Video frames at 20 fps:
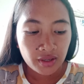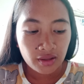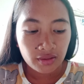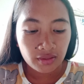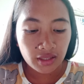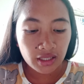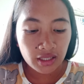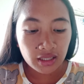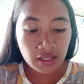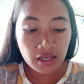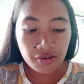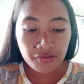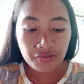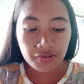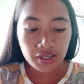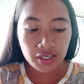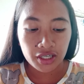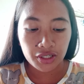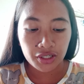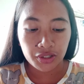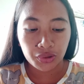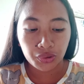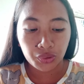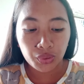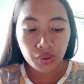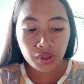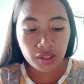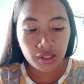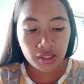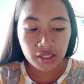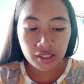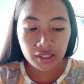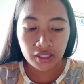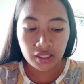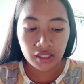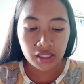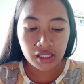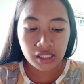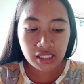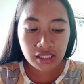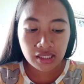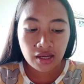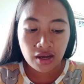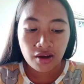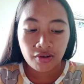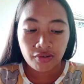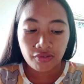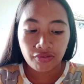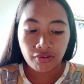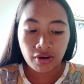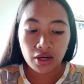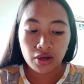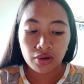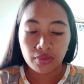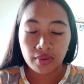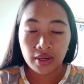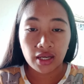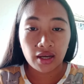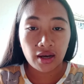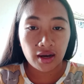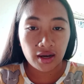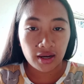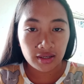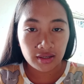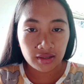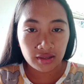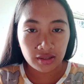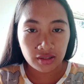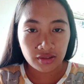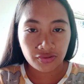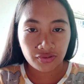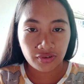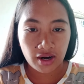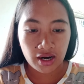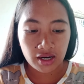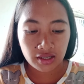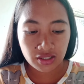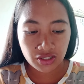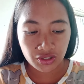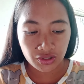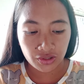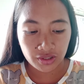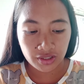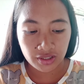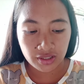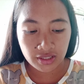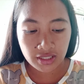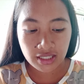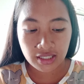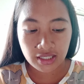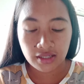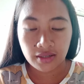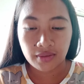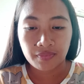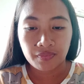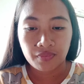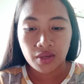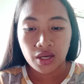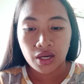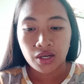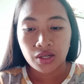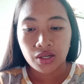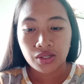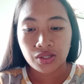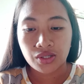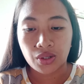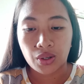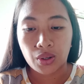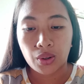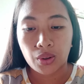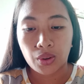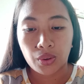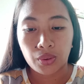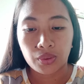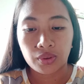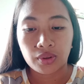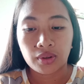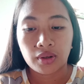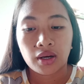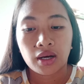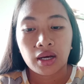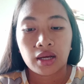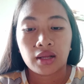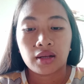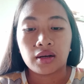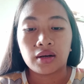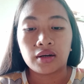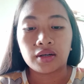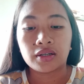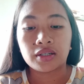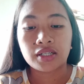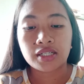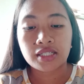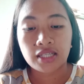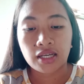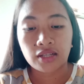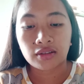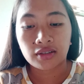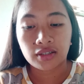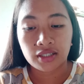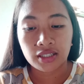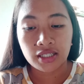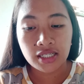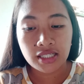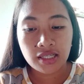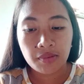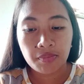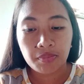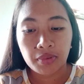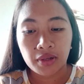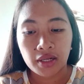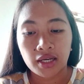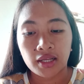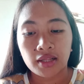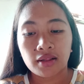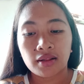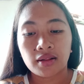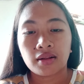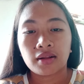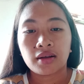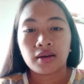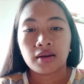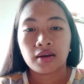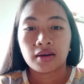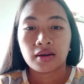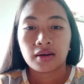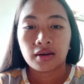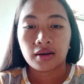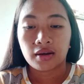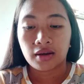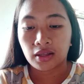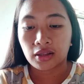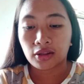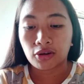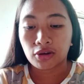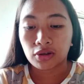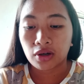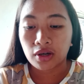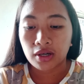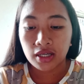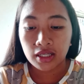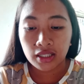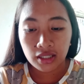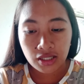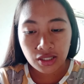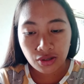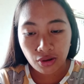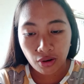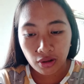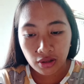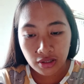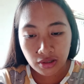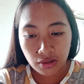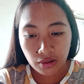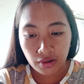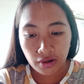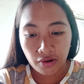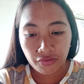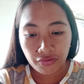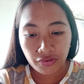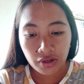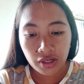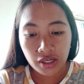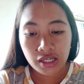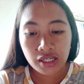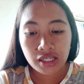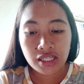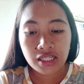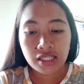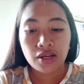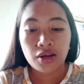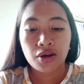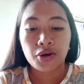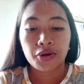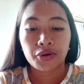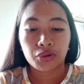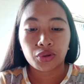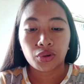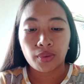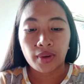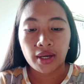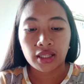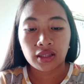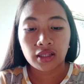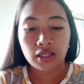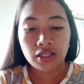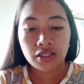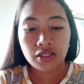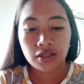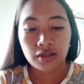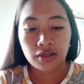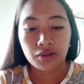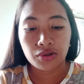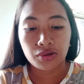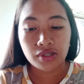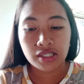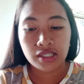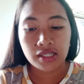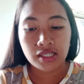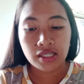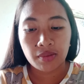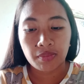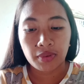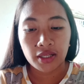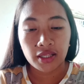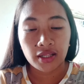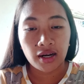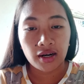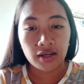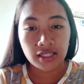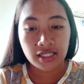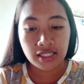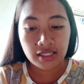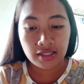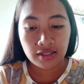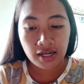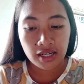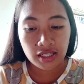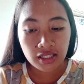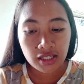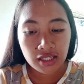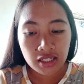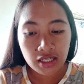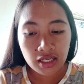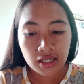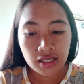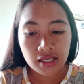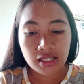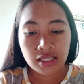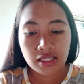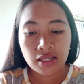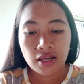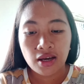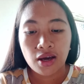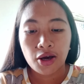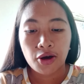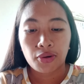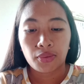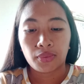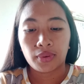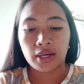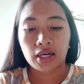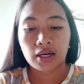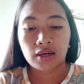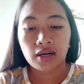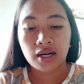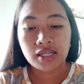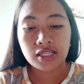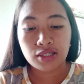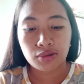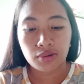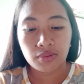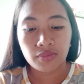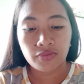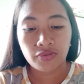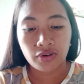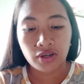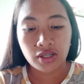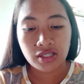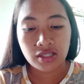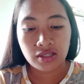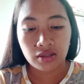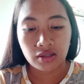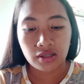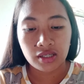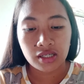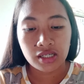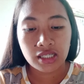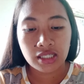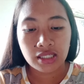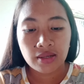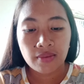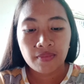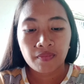delivered to learners following an infractions. So learner-centered discipline, it is also refers to when teacher use disciplinary strategies, when a classroom fosters